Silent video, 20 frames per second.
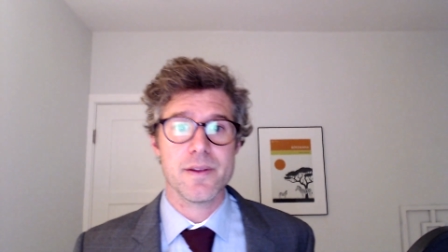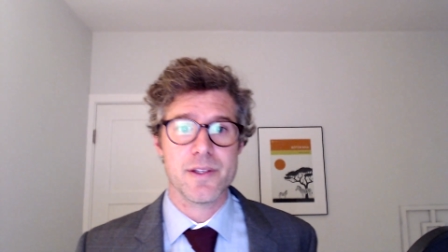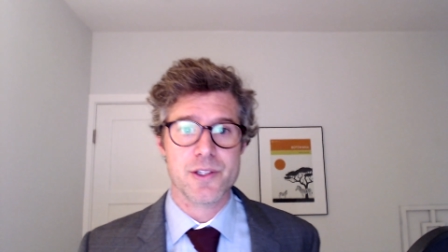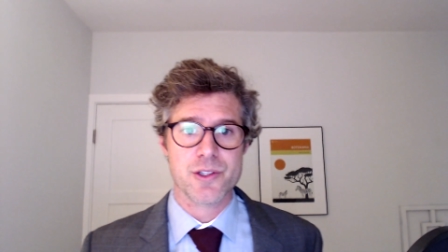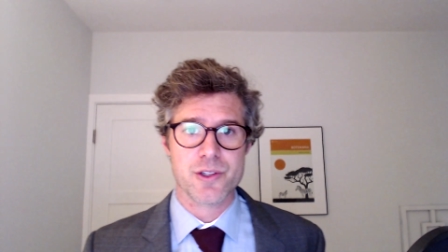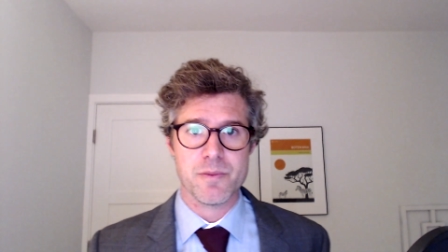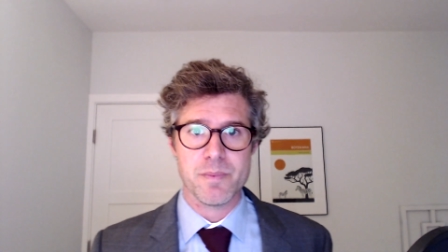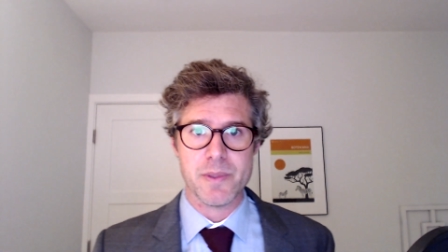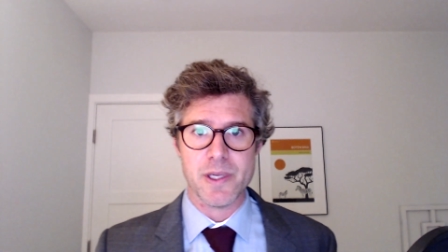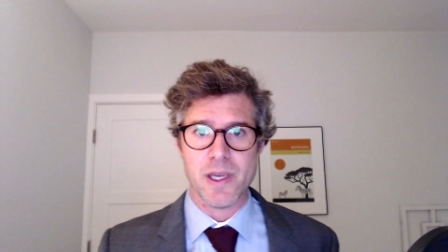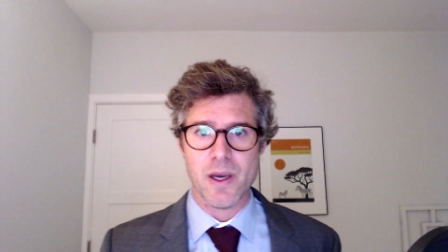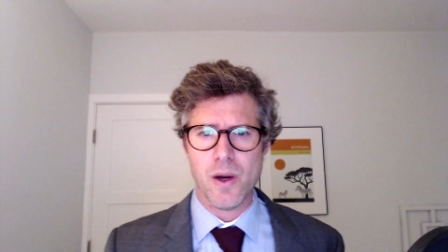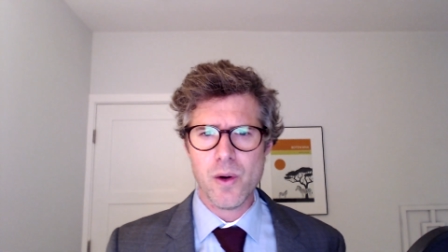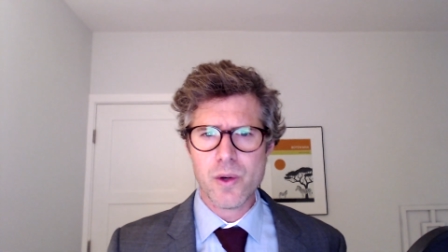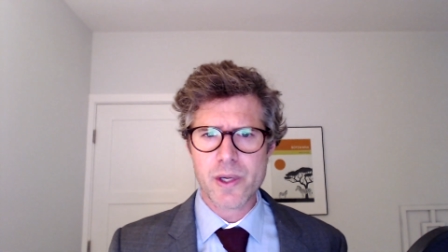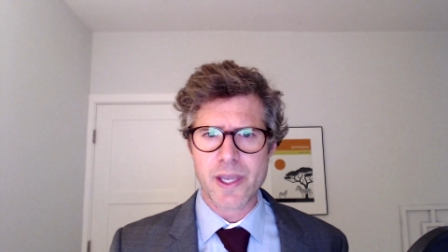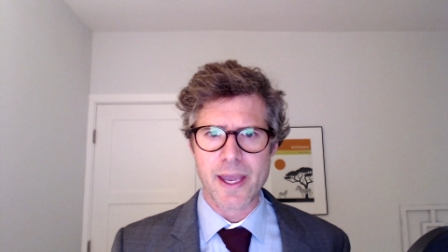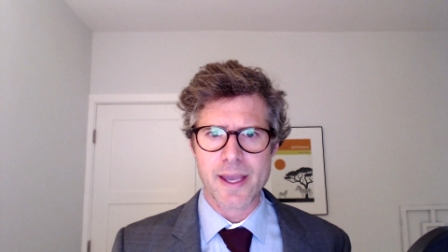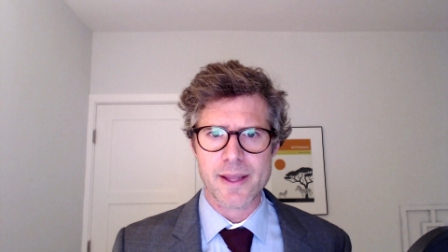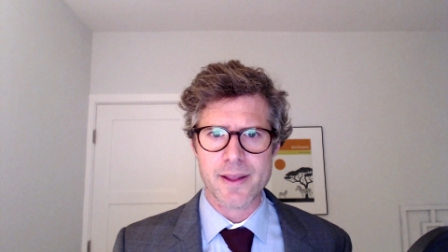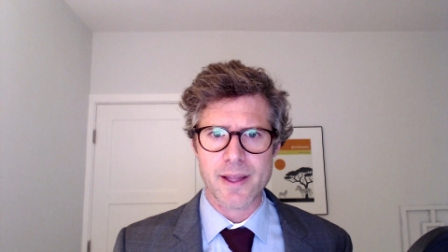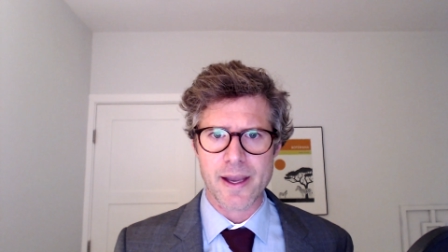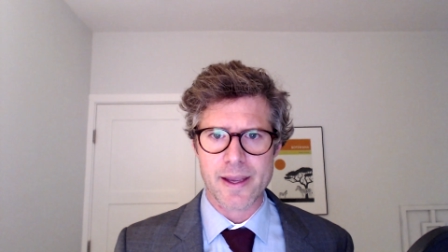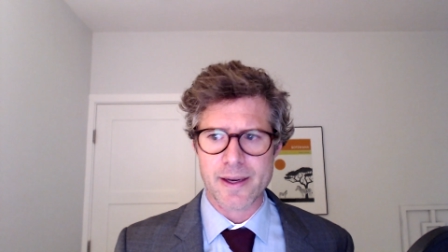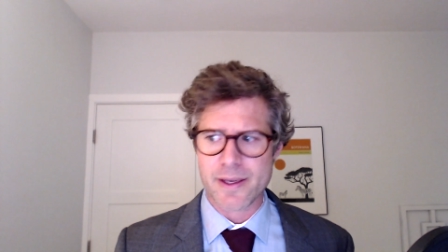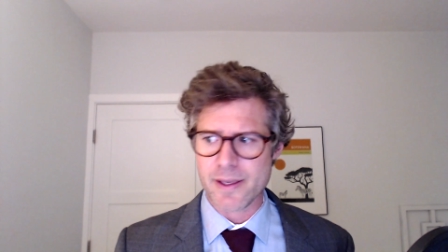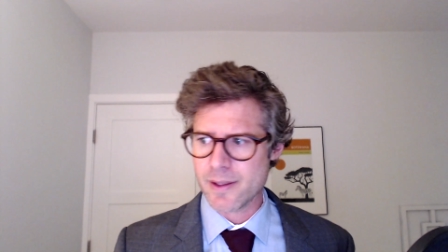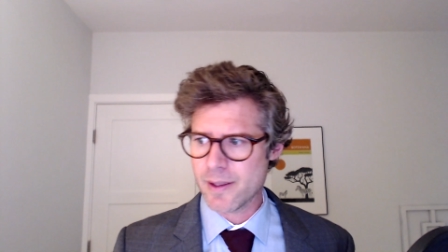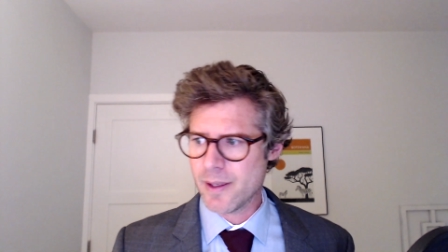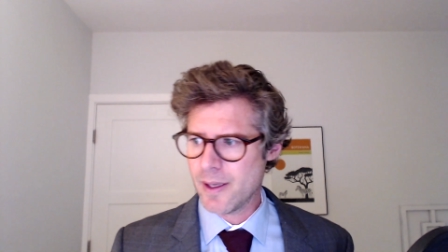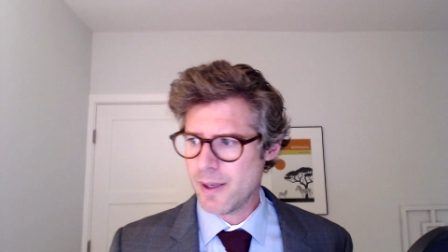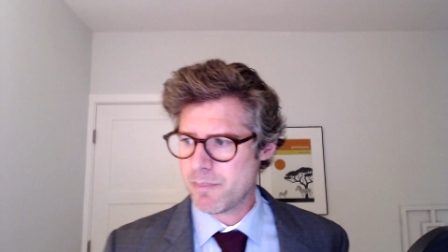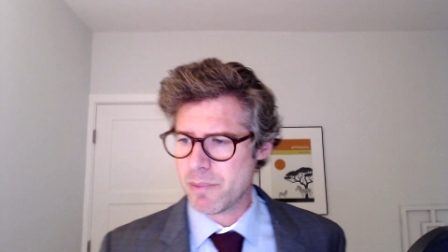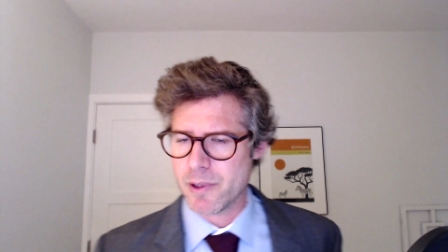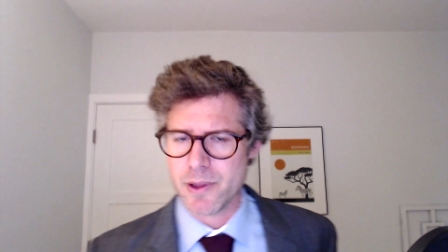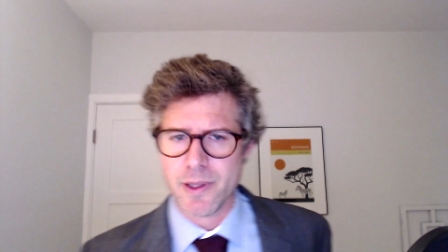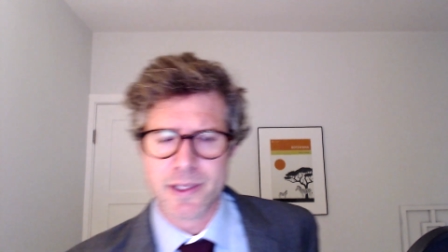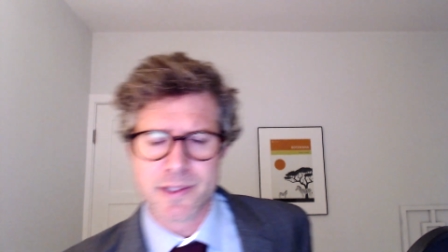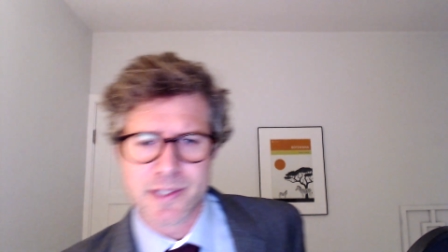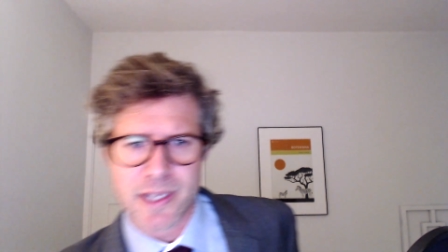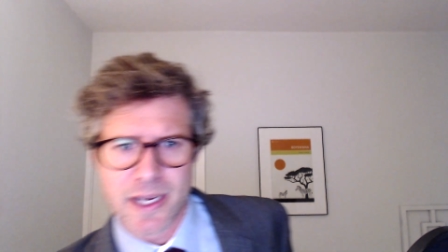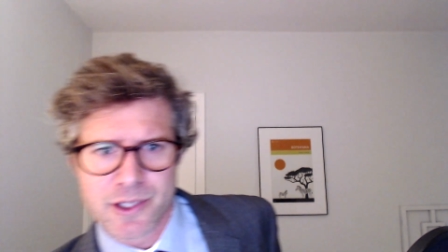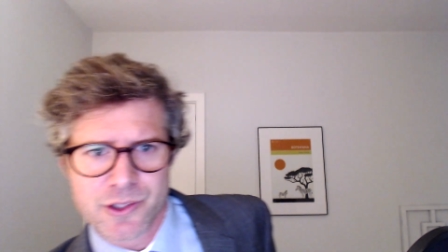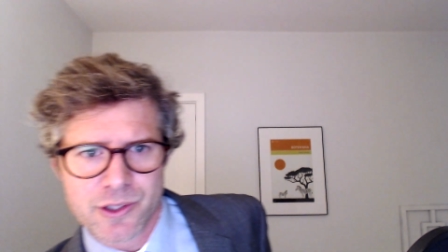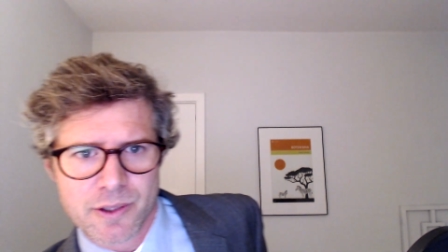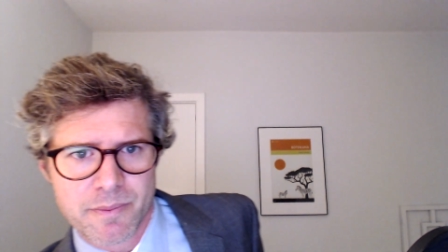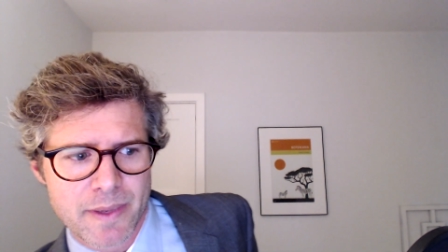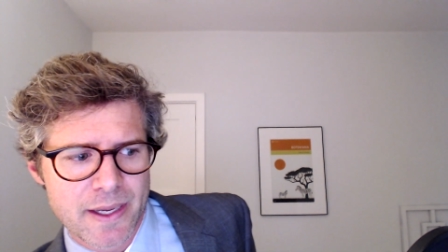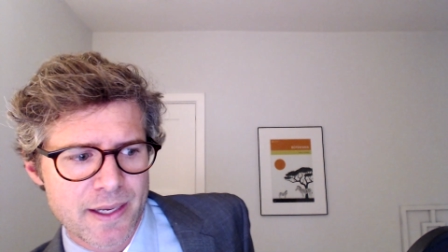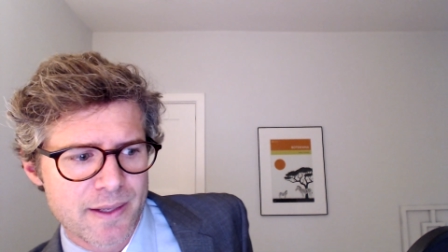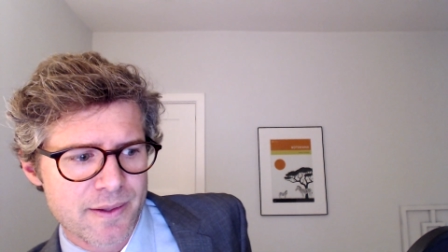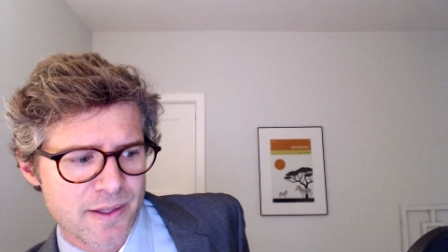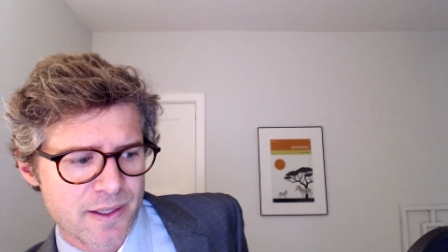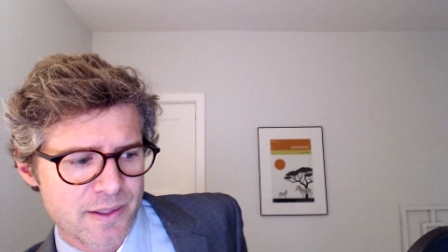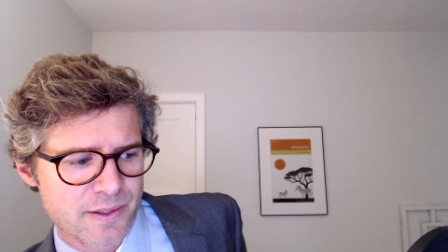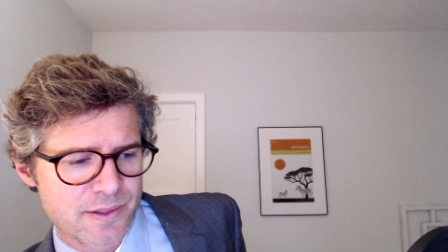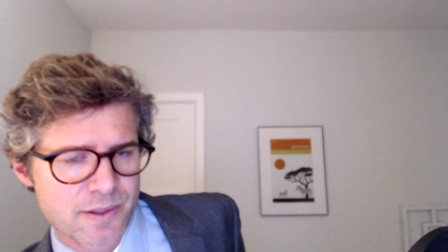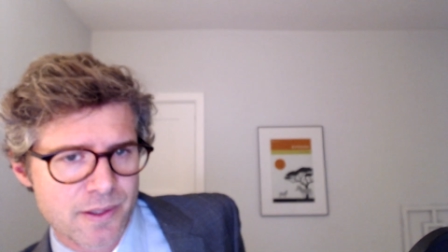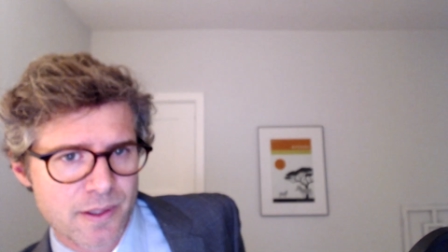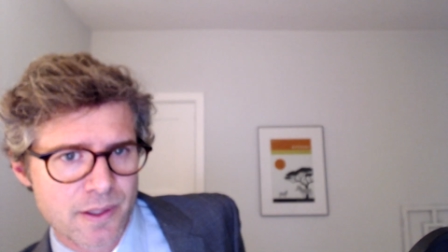should be okay lighting, but let's actually make this